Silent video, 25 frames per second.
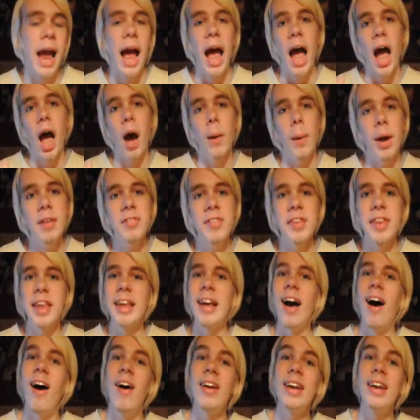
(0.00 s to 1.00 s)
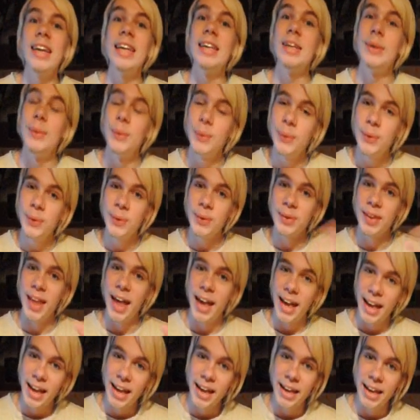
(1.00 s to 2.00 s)
However, they can't ignore
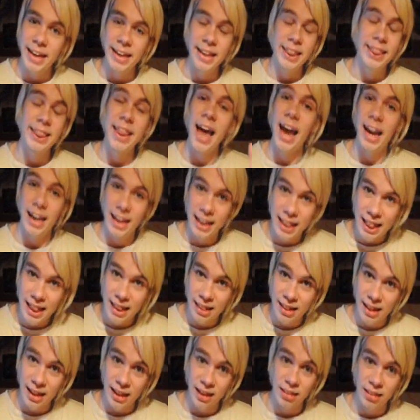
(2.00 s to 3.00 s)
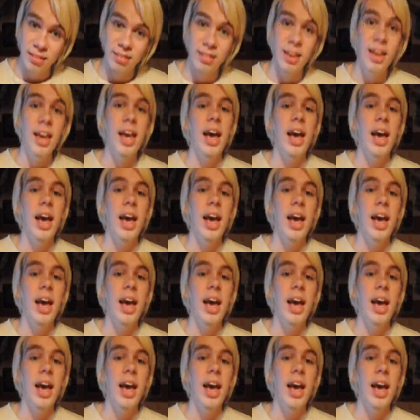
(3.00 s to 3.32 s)
their id, their instincts,